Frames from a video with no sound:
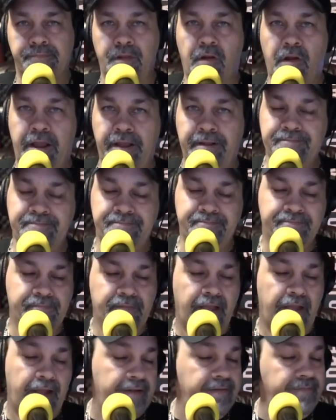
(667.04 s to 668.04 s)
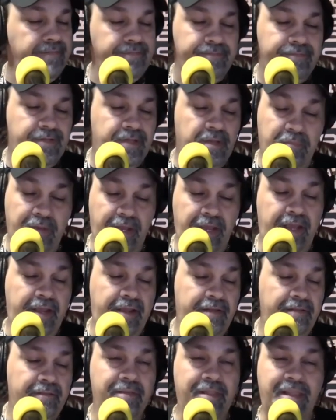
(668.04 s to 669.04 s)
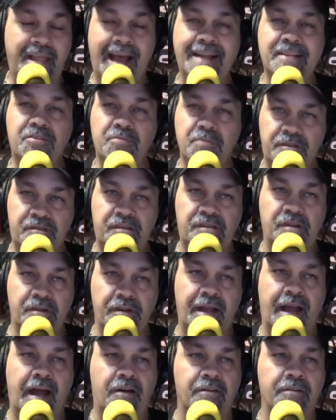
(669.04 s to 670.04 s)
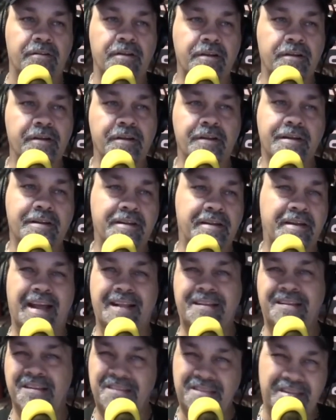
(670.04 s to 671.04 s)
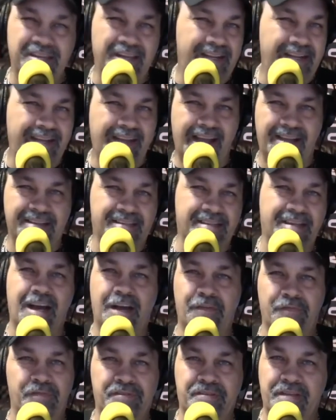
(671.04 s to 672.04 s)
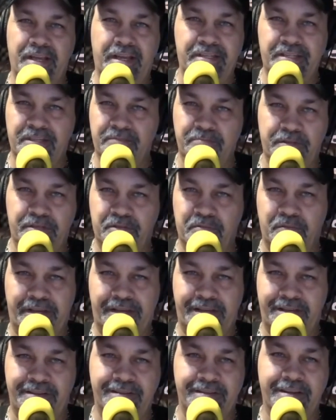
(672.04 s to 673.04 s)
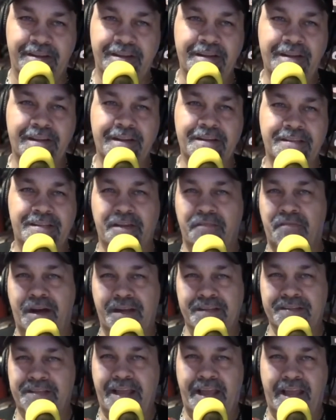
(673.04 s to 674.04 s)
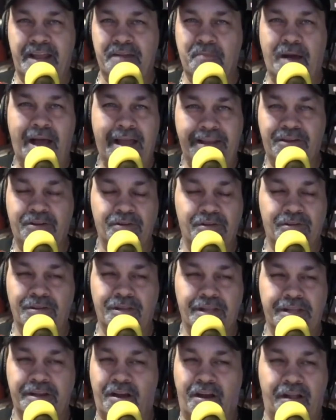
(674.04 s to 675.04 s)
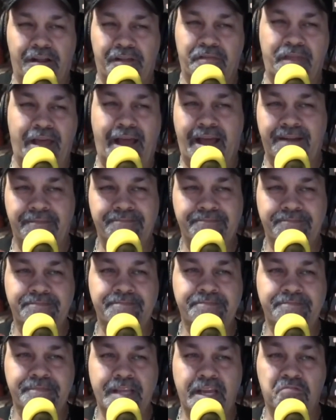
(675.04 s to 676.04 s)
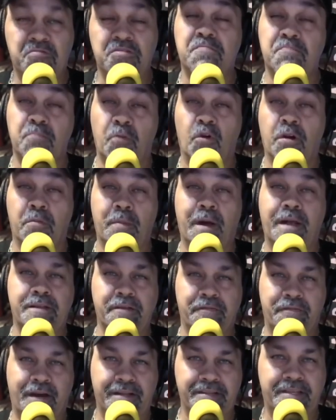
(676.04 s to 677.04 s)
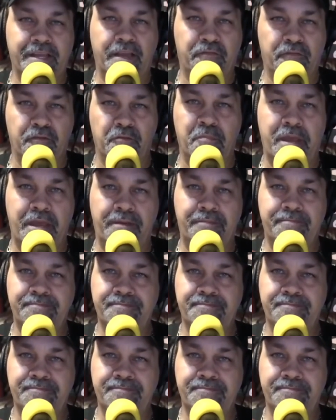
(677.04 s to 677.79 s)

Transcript: All right? And to me, that's what stood out, not the silly-ass conversation between DeVante and Michael and all of that. It was more about DeVante for me.